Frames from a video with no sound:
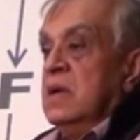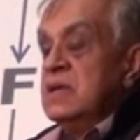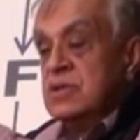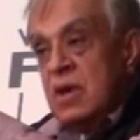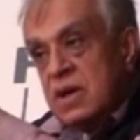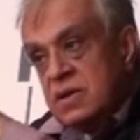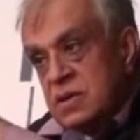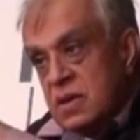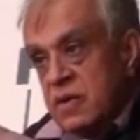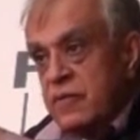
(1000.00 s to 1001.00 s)
is not
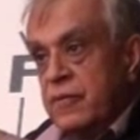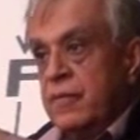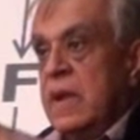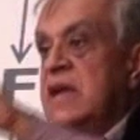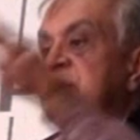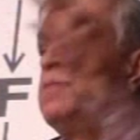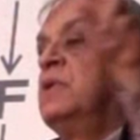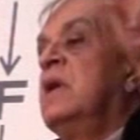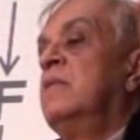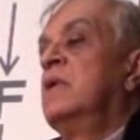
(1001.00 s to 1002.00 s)
as
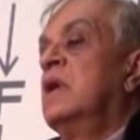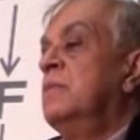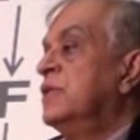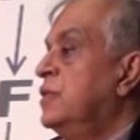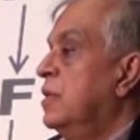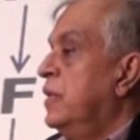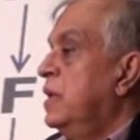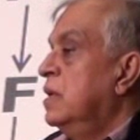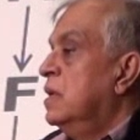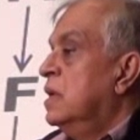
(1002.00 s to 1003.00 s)
per our karma
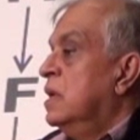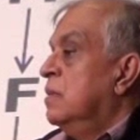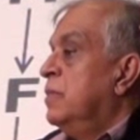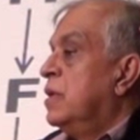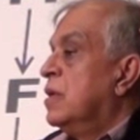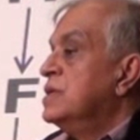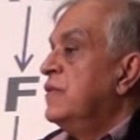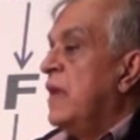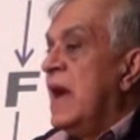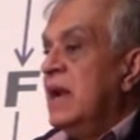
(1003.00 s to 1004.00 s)
theory, because
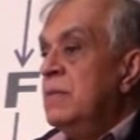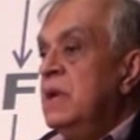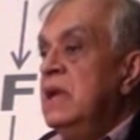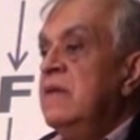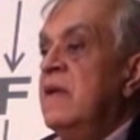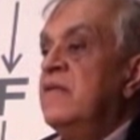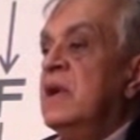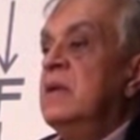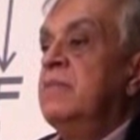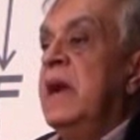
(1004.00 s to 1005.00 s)
if Adam and Eve have
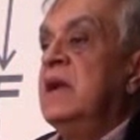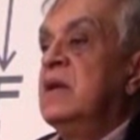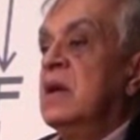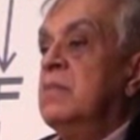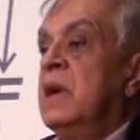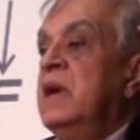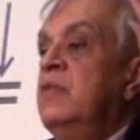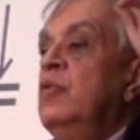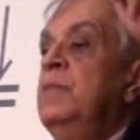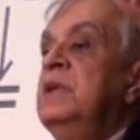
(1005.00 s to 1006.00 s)
done bad karma,
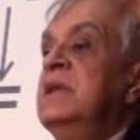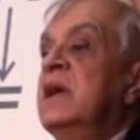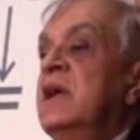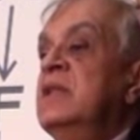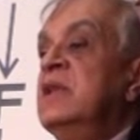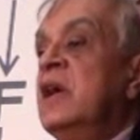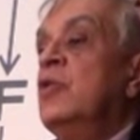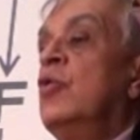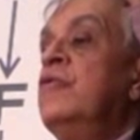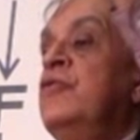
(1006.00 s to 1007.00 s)
it will be in
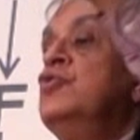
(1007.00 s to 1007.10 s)
their own